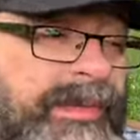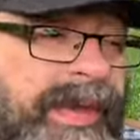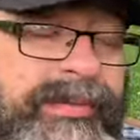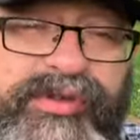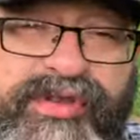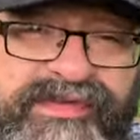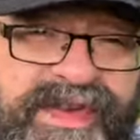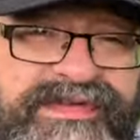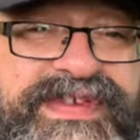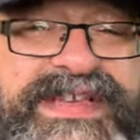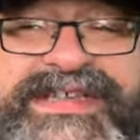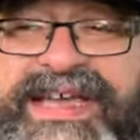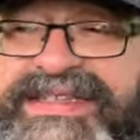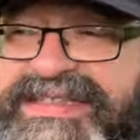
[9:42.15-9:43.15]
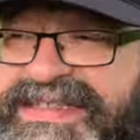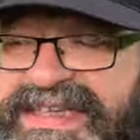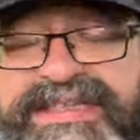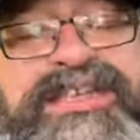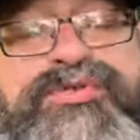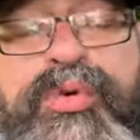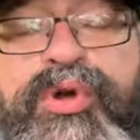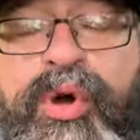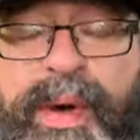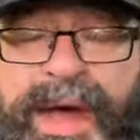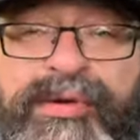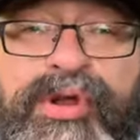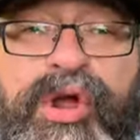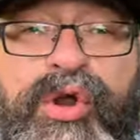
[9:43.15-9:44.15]
People in their 50s and 60s will go
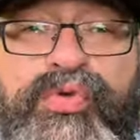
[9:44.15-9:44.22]
out